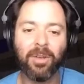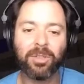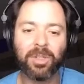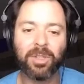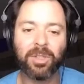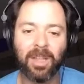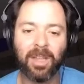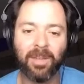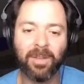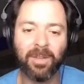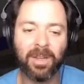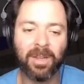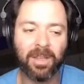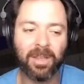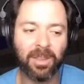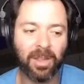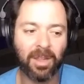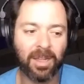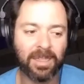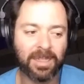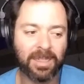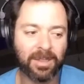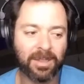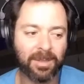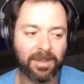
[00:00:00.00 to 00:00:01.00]
Actually, I also
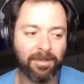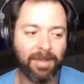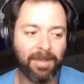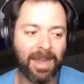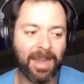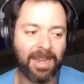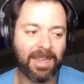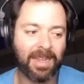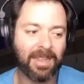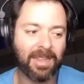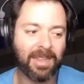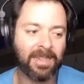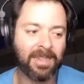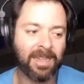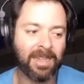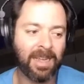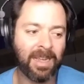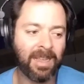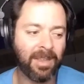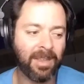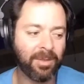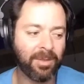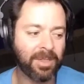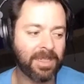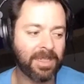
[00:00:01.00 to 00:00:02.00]
love in Catholicism back
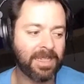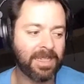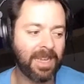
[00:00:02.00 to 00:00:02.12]
in the day.